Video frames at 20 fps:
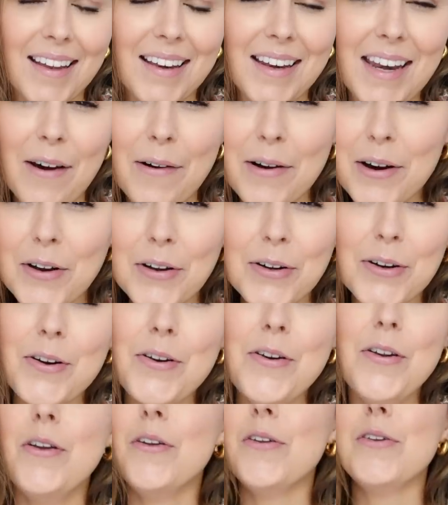Now I
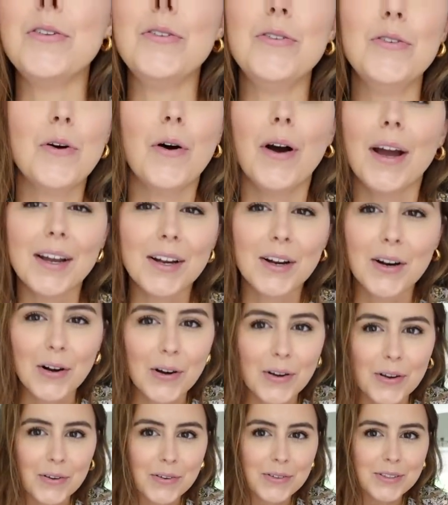couldn't not
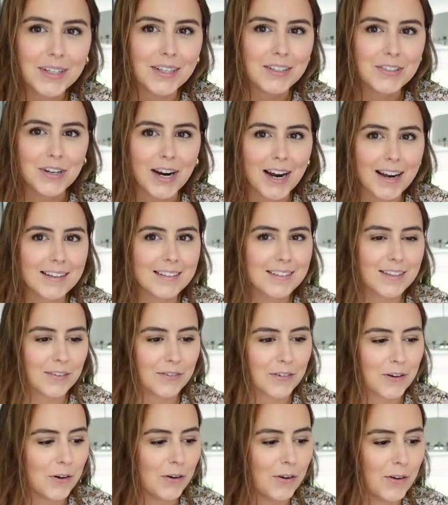include a dress
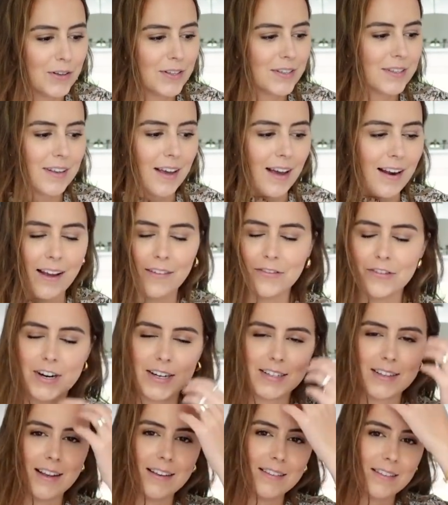of course, I love
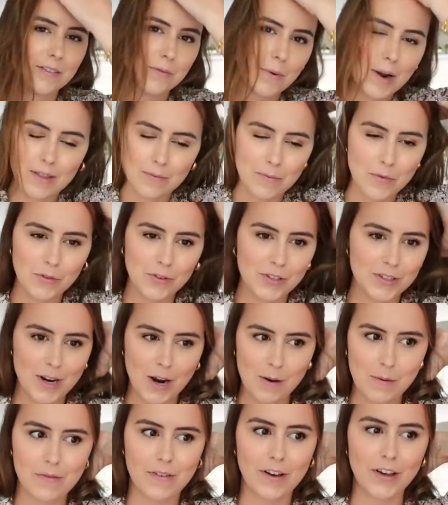dresses, I'd wear them all the
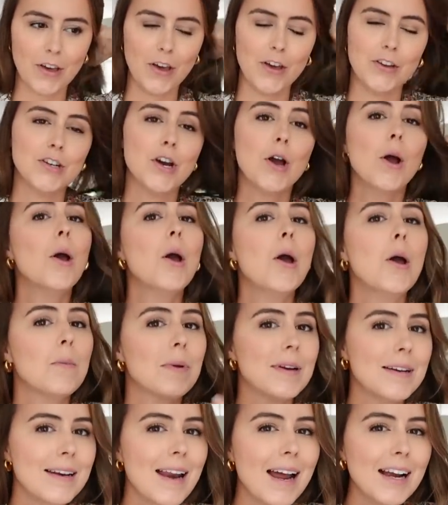time if I could
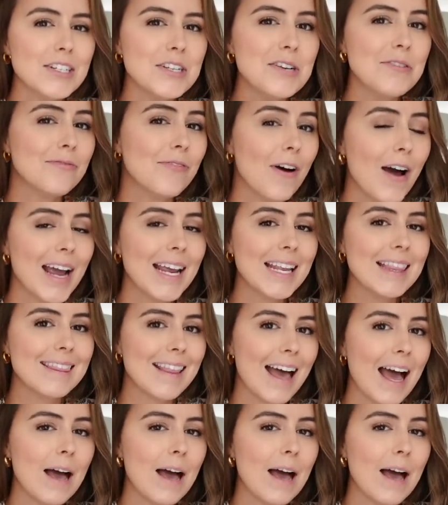but I didn't actually find